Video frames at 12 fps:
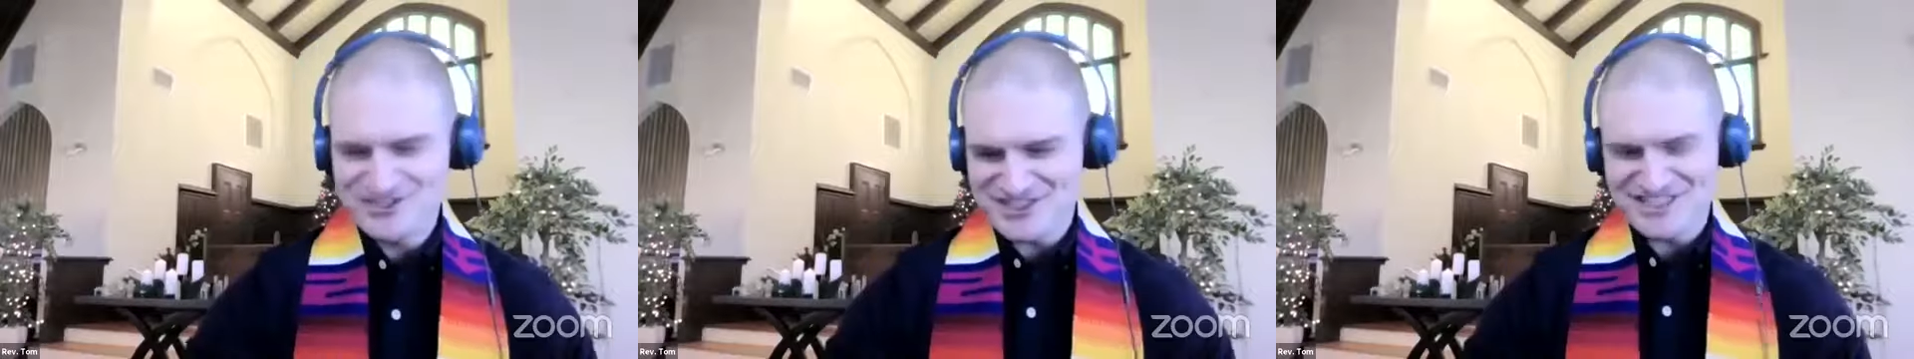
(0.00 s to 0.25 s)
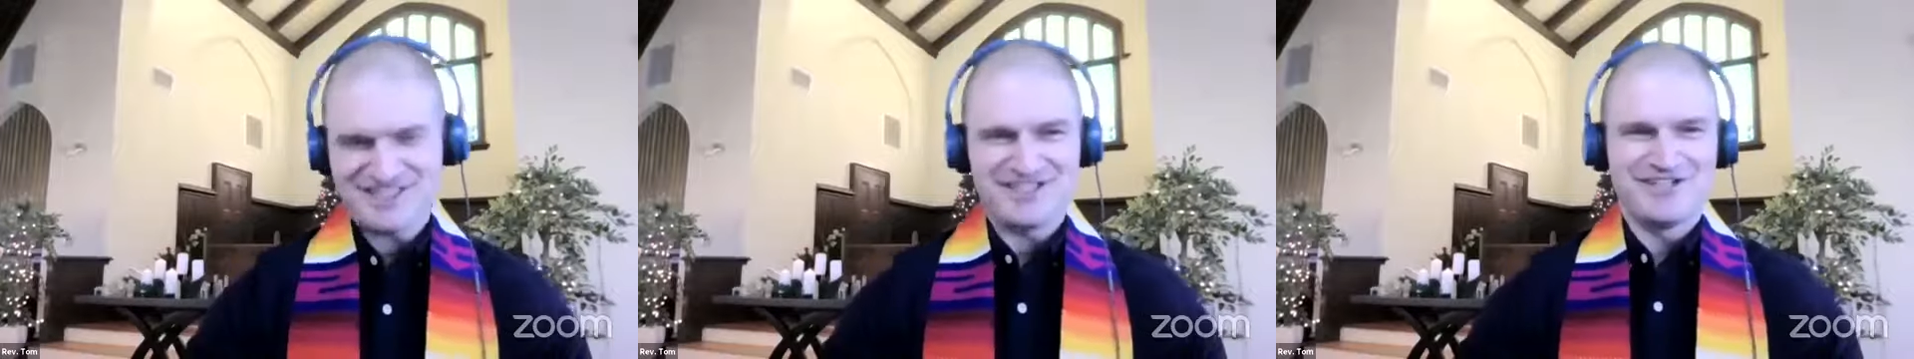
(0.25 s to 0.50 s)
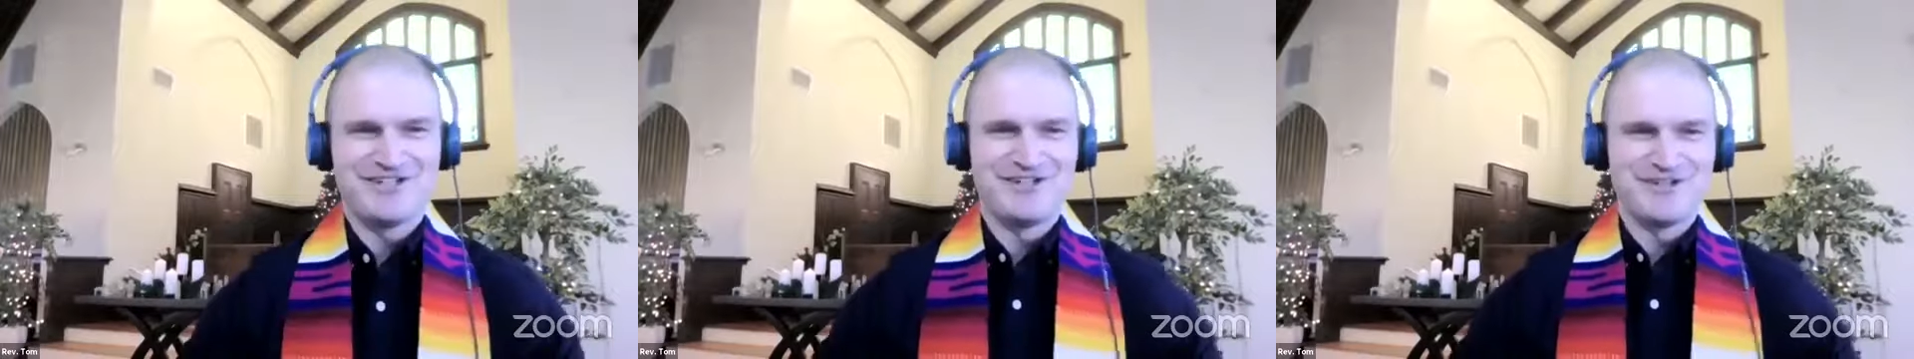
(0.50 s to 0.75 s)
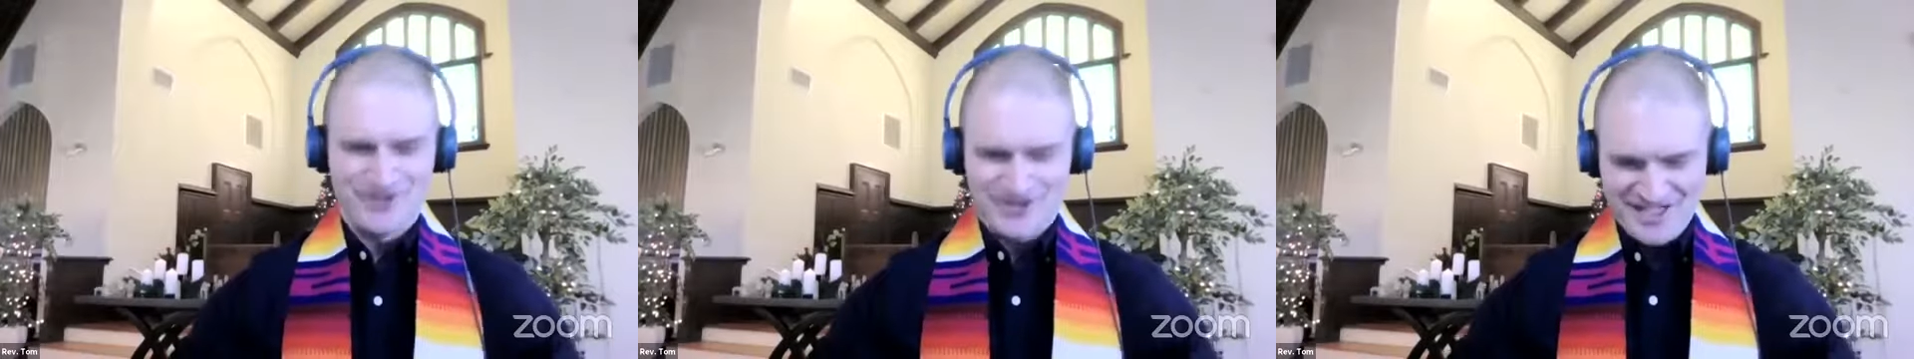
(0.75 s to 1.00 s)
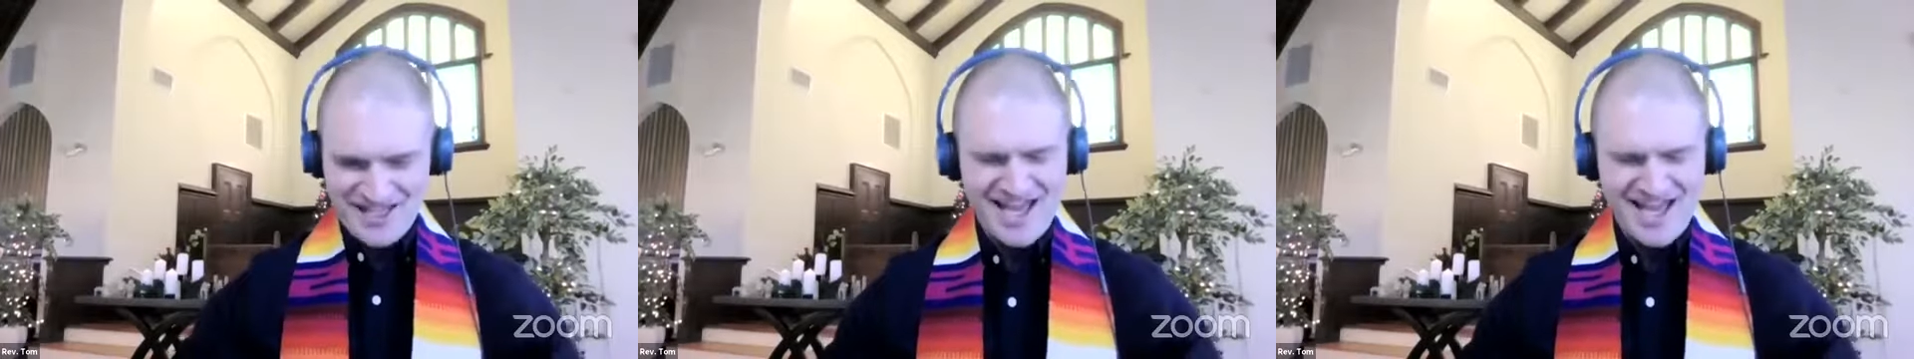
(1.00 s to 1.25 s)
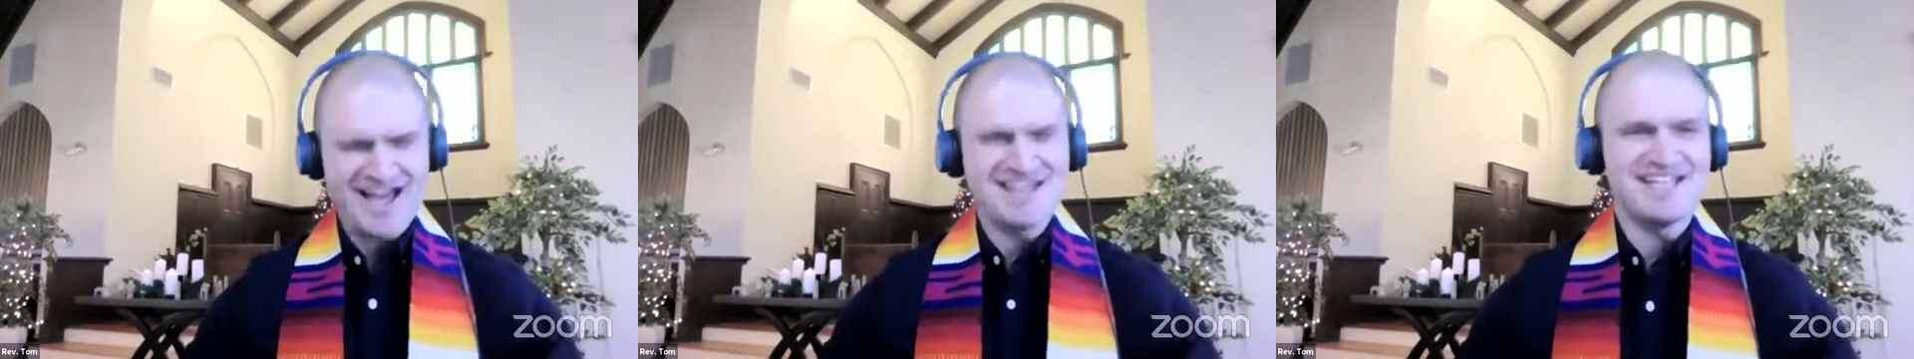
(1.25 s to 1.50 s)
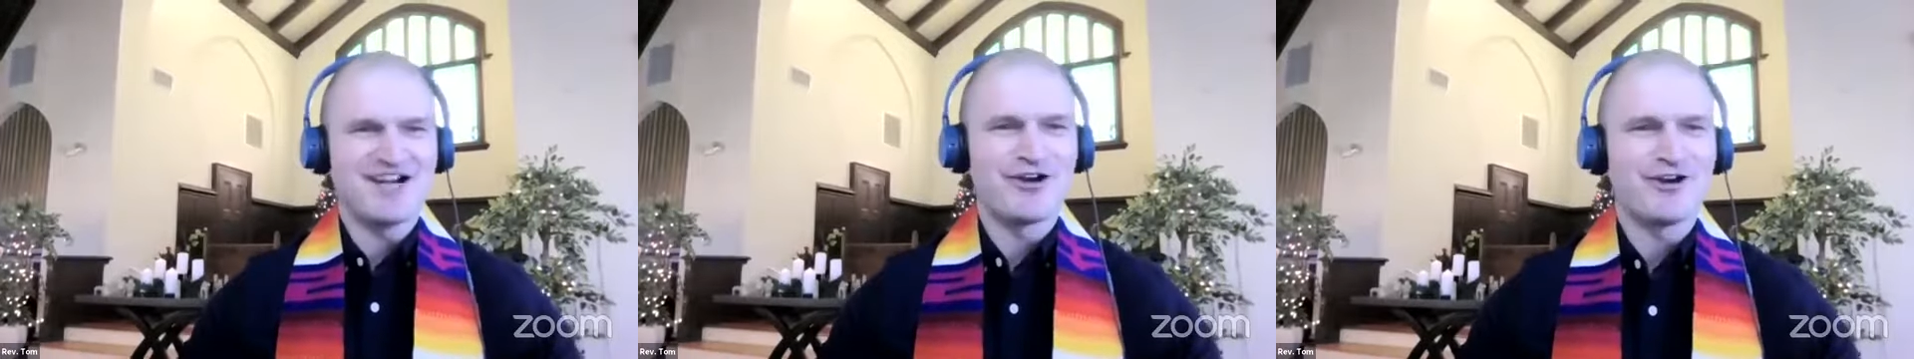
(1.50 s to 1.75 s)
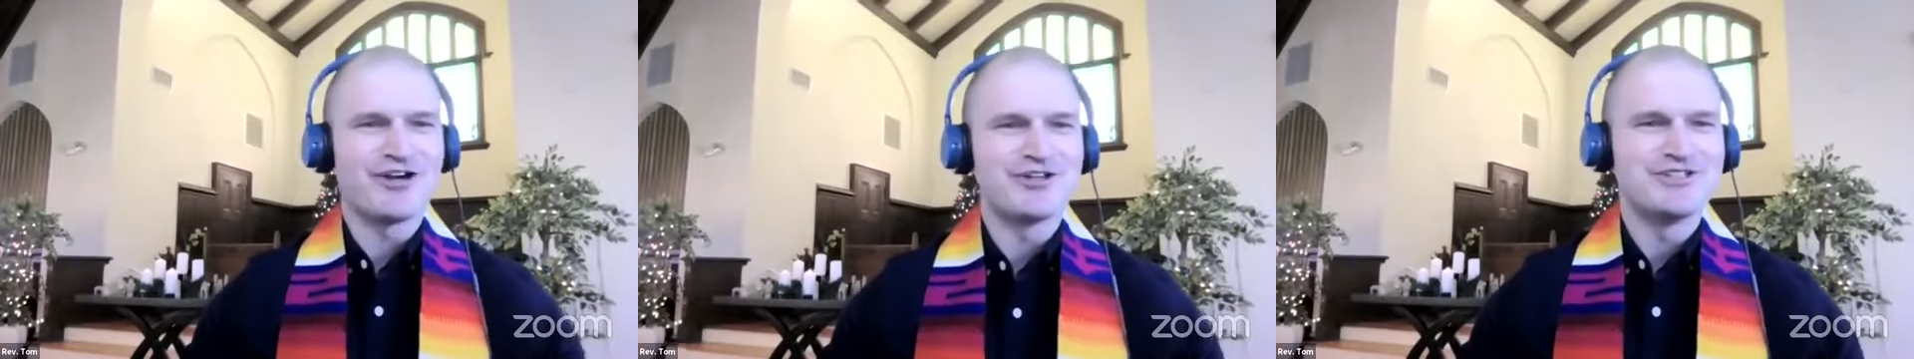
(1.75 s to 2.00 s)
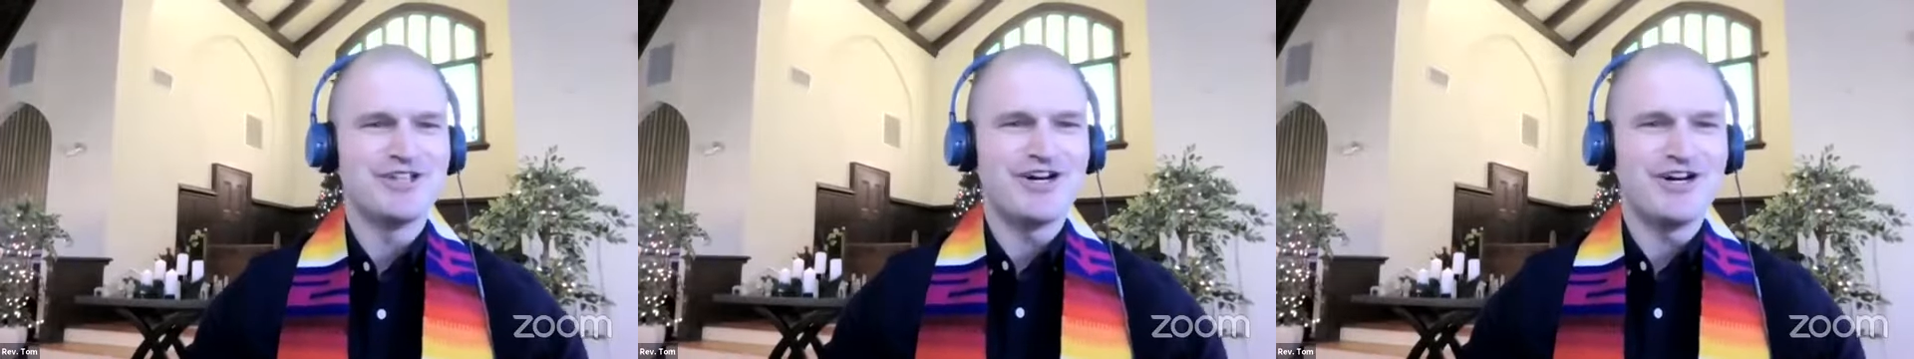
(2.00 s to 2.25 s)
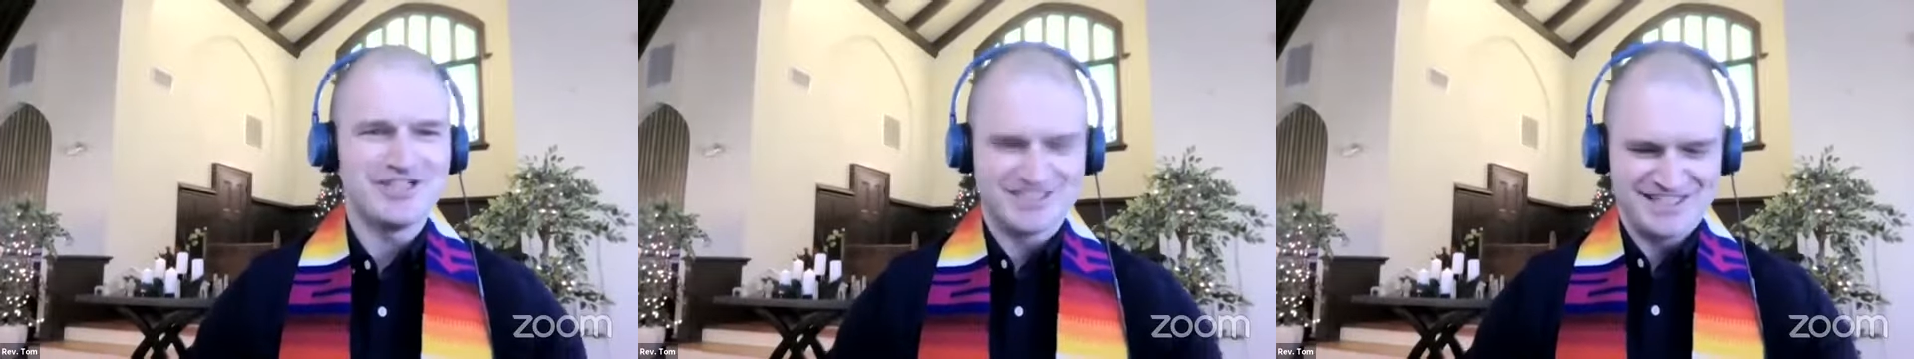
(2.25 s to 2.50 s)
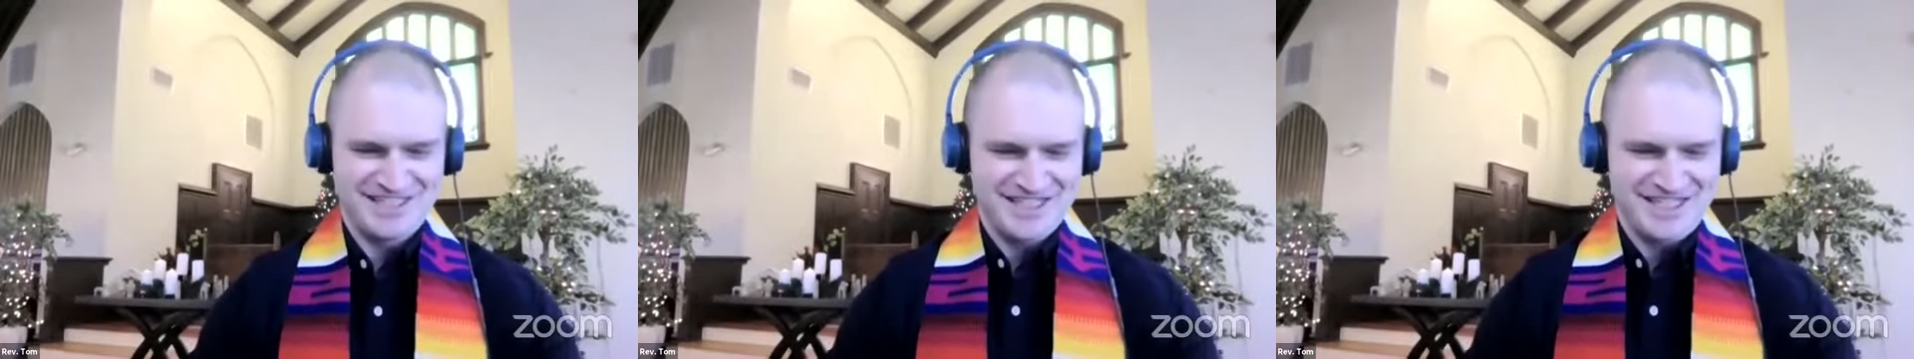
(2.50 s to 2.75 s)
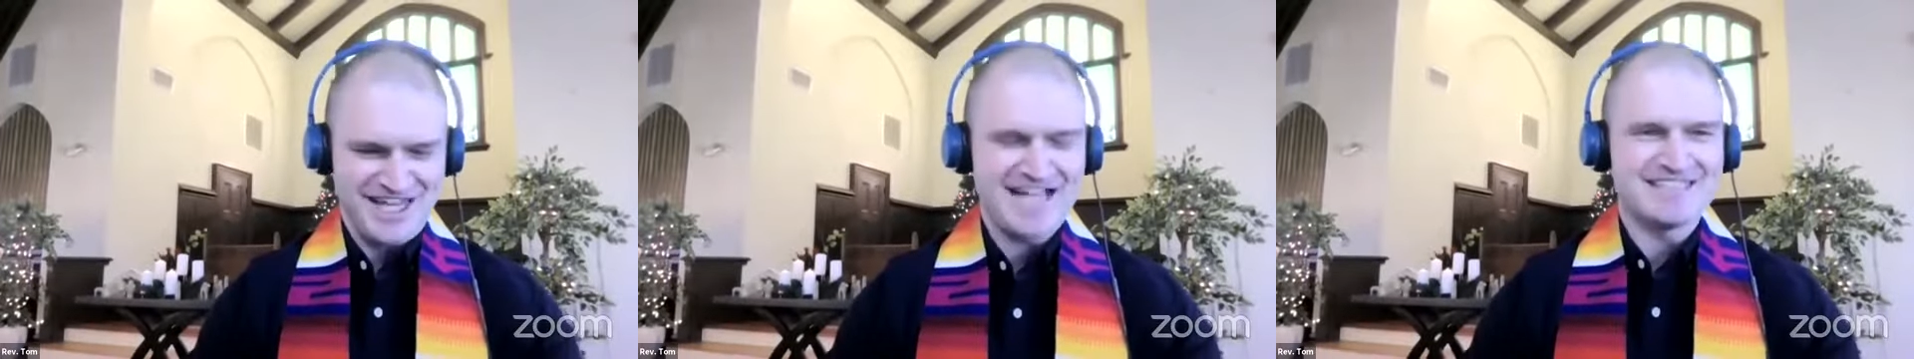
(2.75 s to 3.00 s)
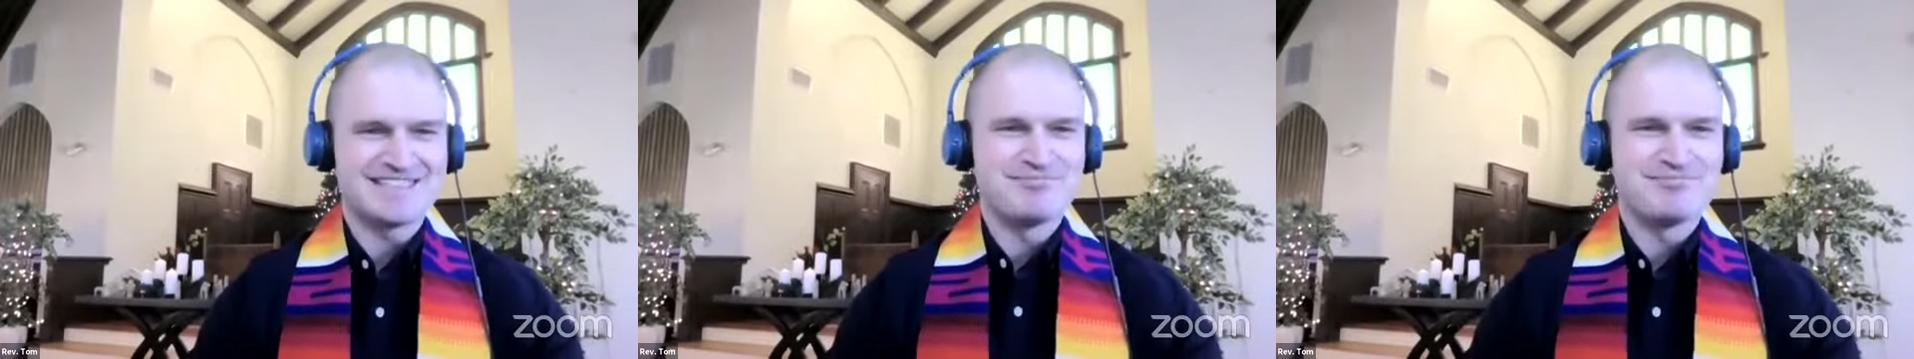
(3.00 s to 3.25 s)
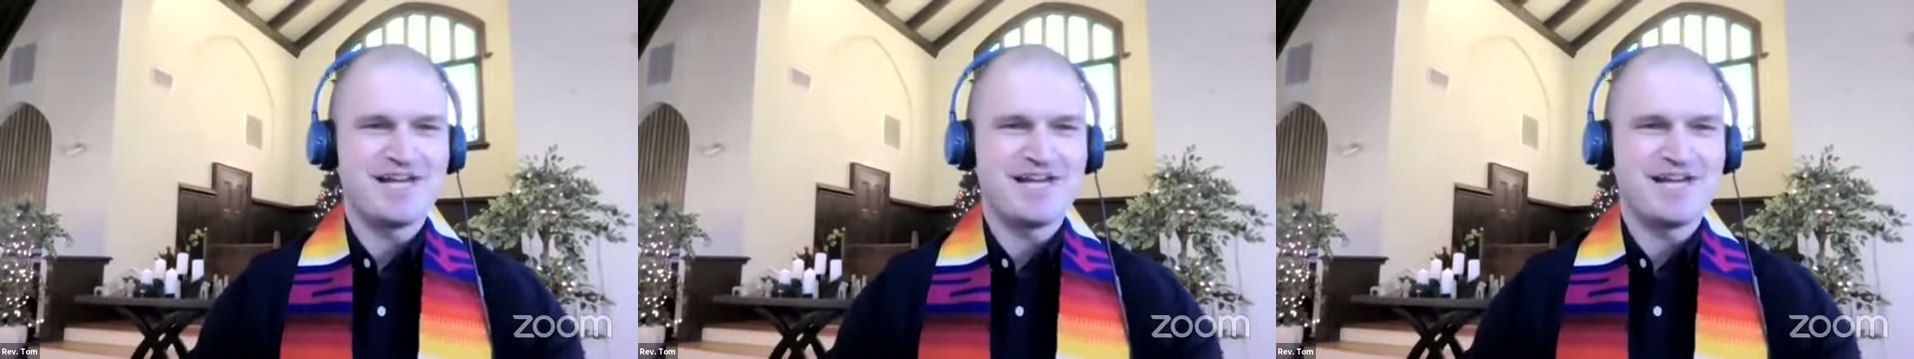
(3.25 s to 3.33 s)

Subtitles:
Ashiko. Yeah, I think our dogs and cats and